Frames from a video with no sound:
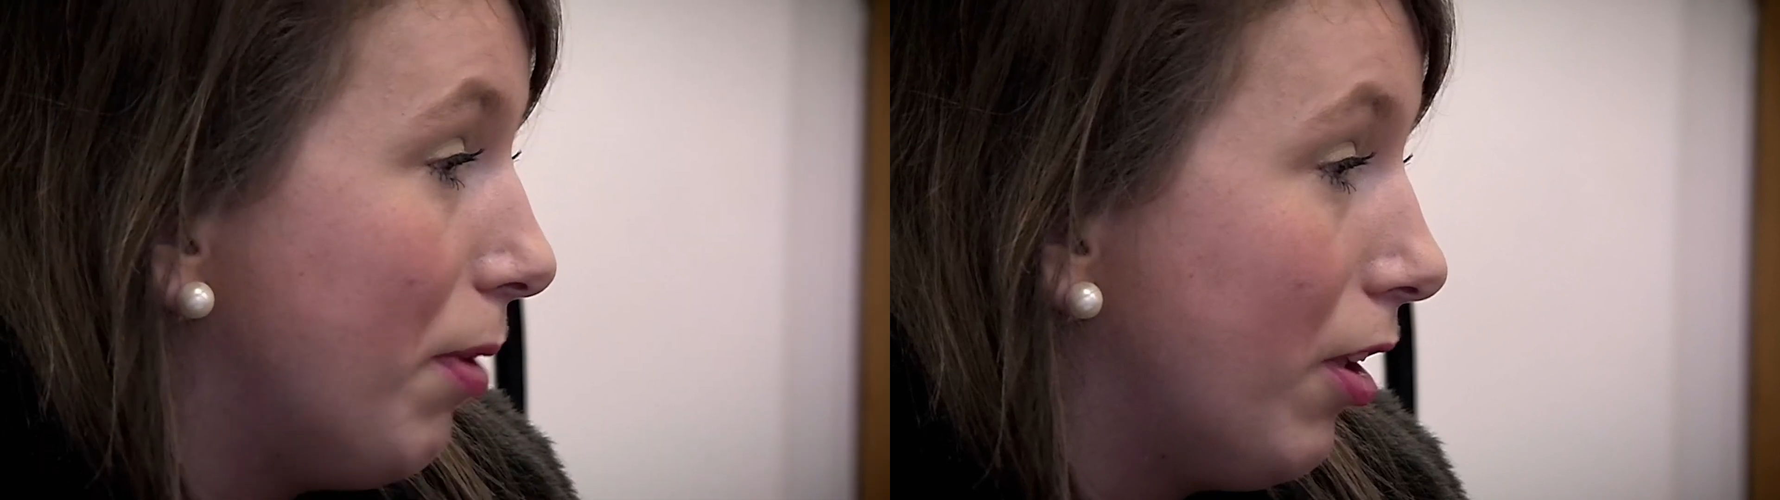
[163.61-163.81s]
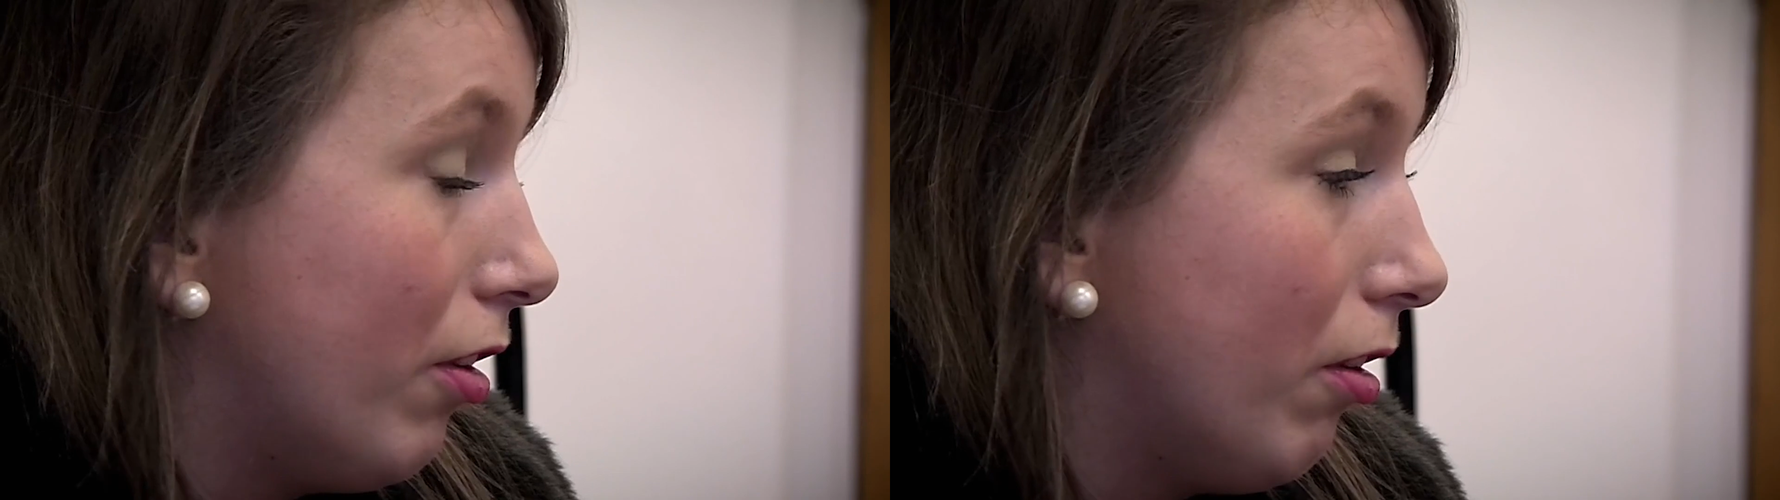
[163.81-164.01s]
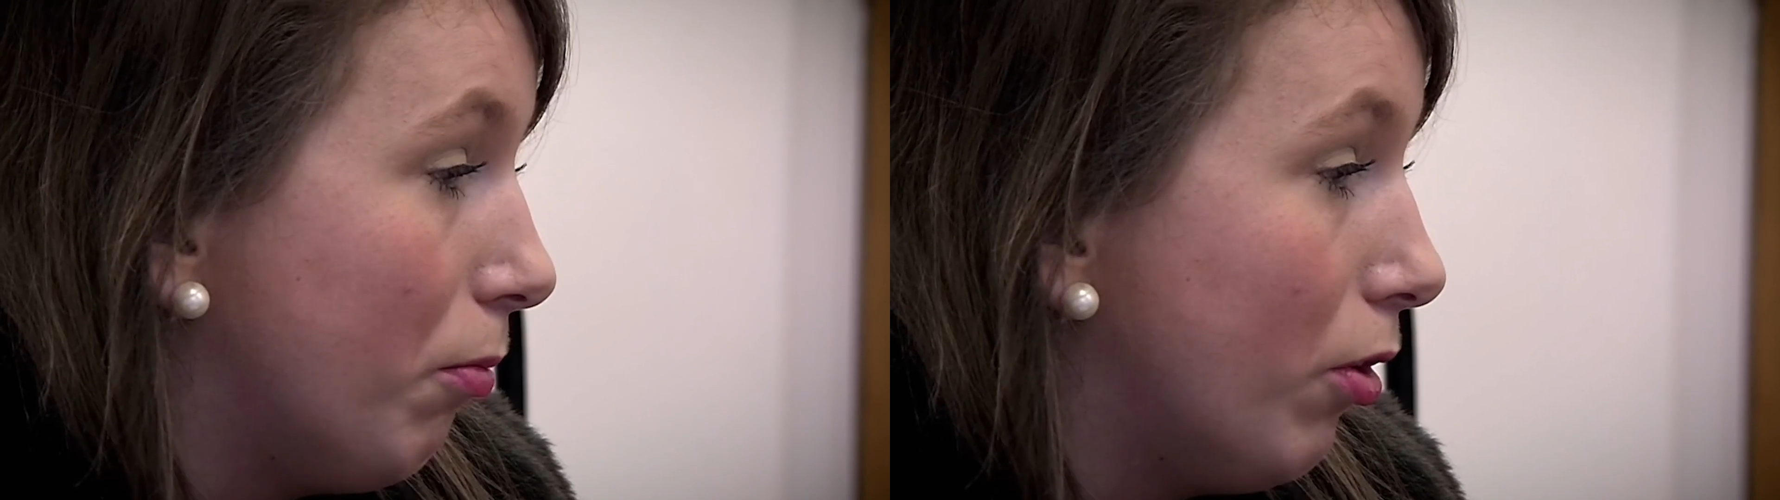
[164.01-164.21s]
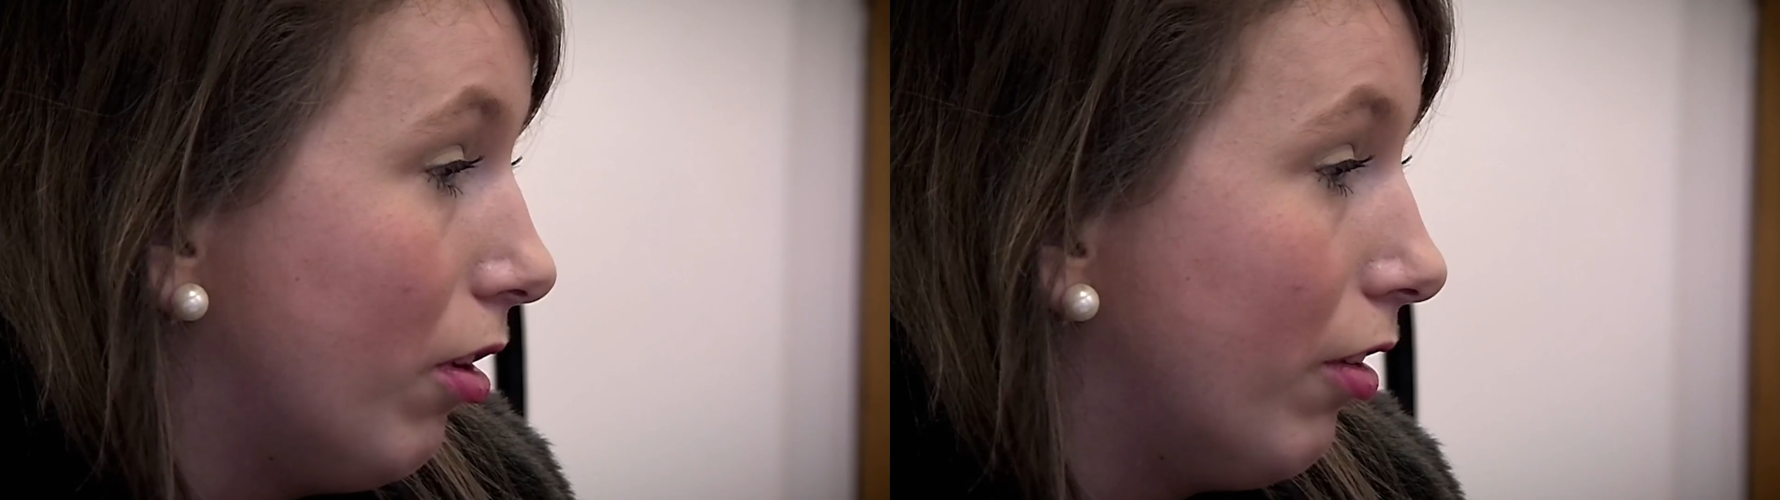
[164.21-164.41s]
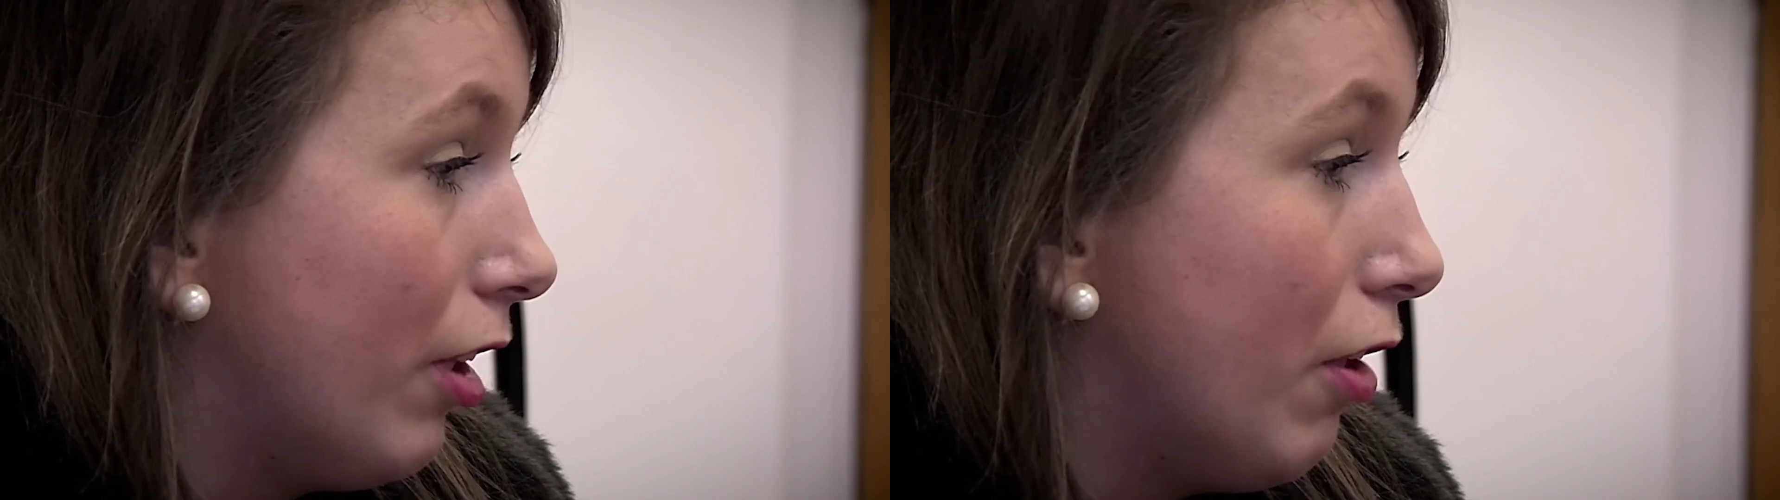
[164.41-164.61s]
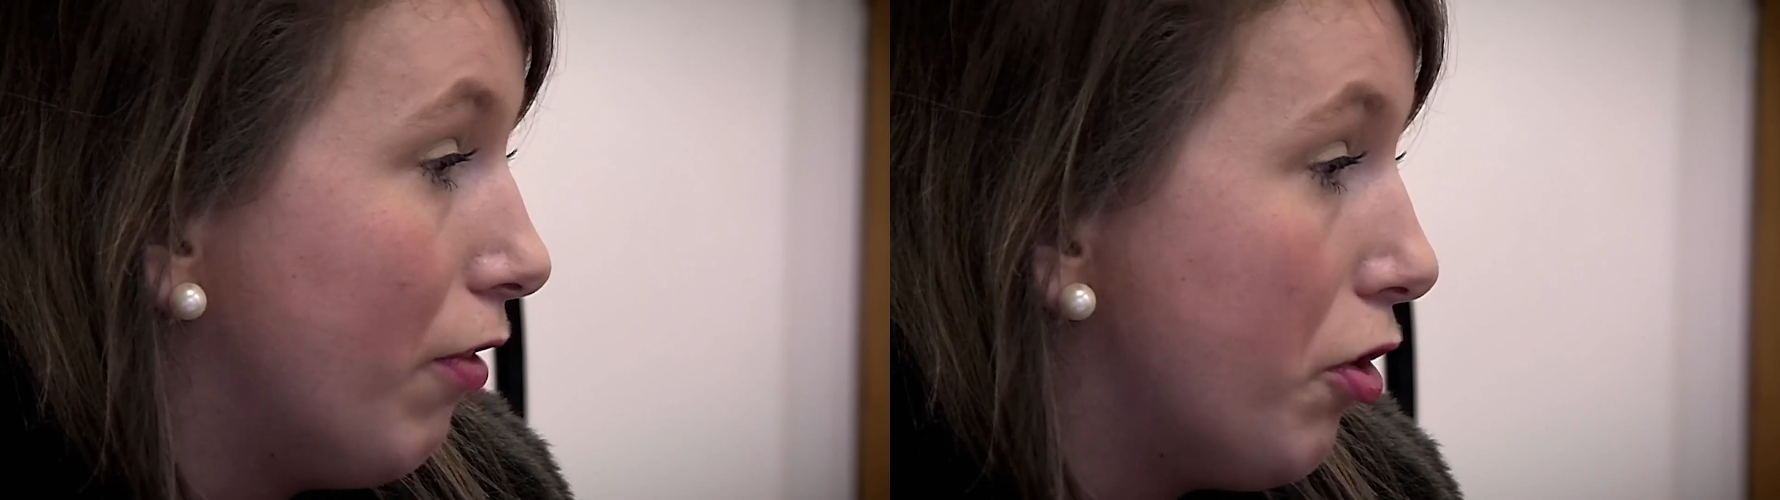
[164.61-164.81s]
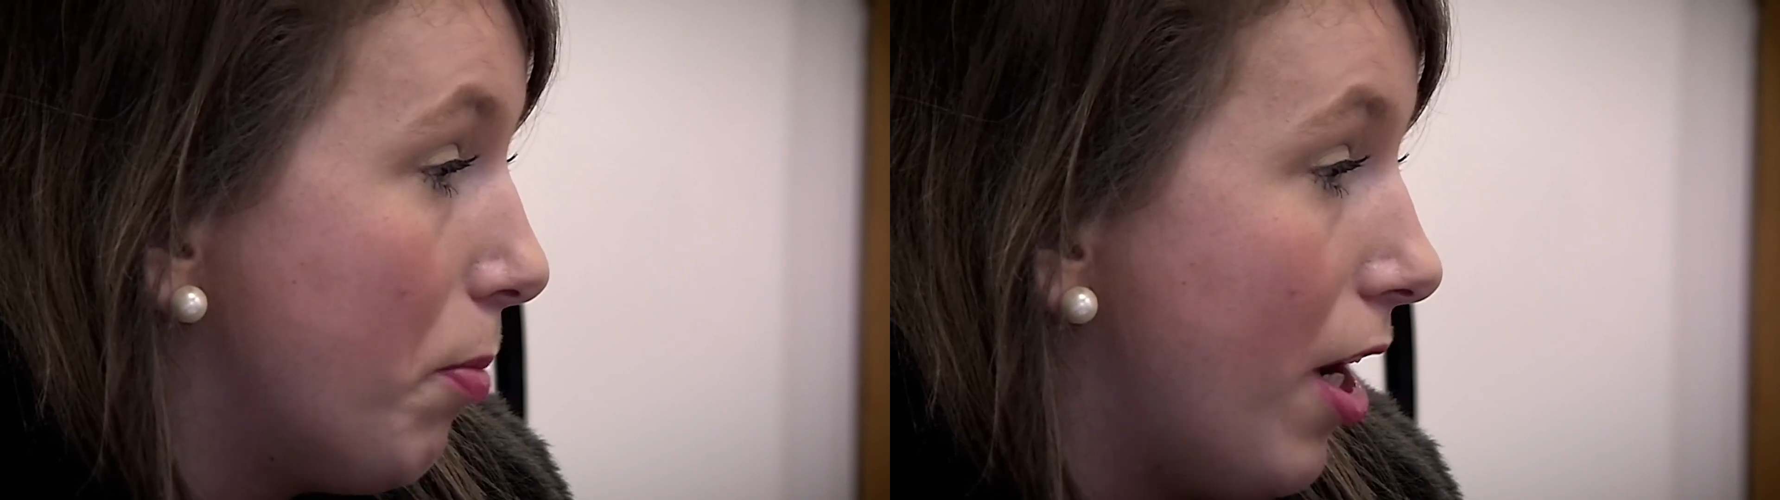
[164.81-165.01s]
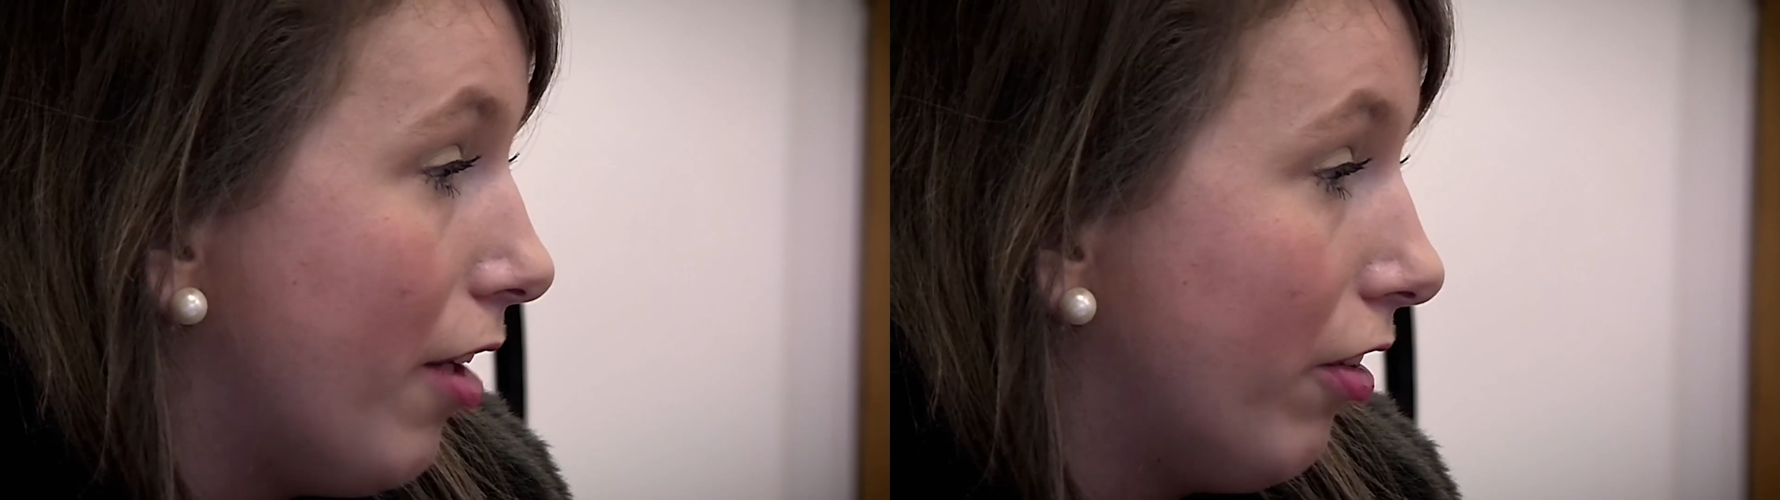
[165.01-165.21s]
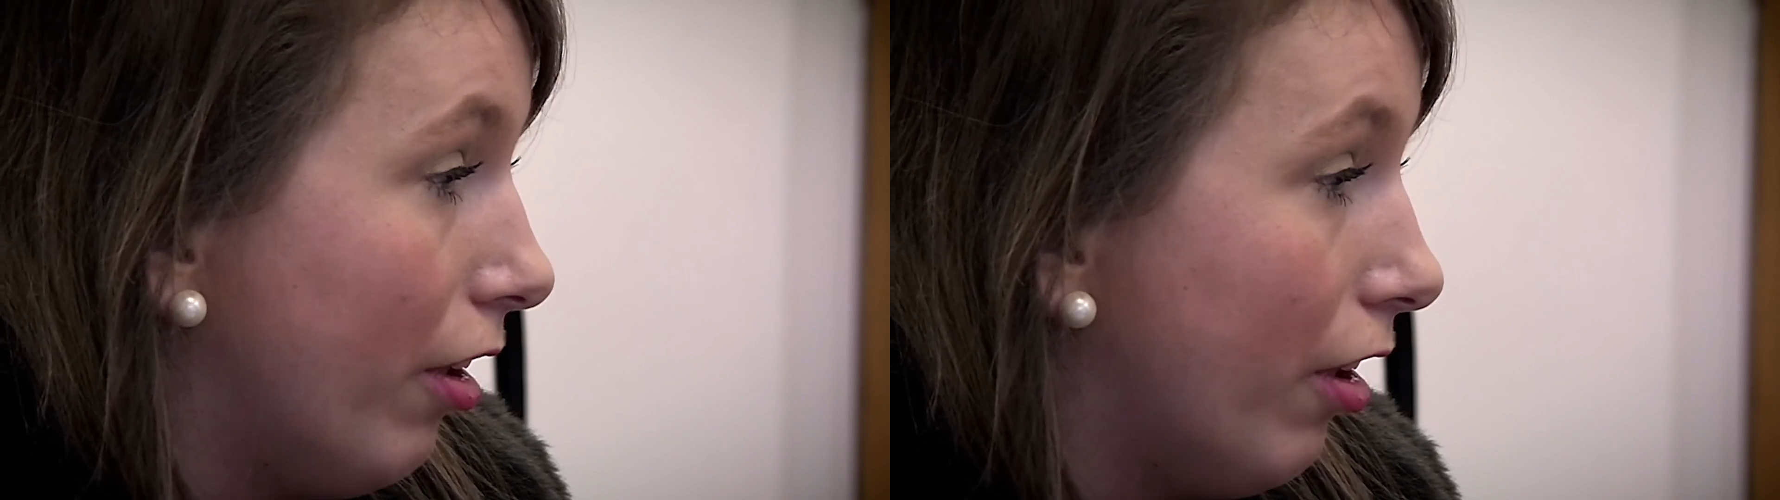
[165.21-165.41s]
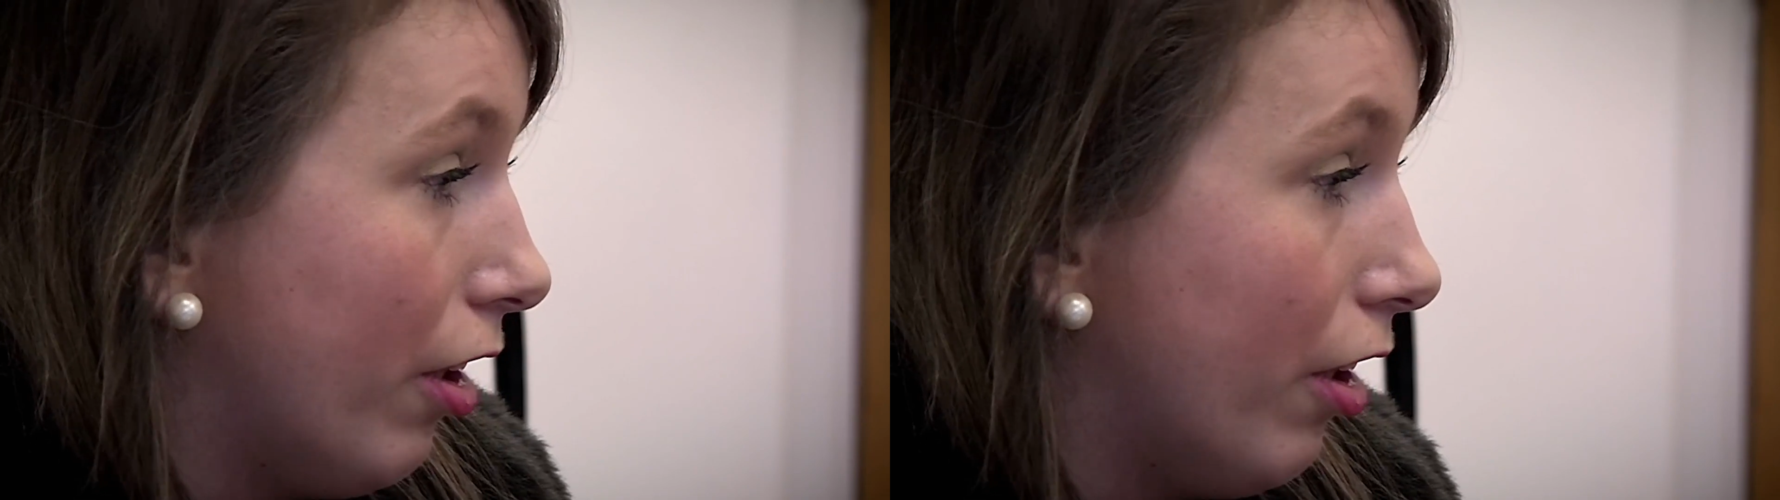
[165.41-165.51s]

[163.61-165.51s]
because I'm not a selfish person,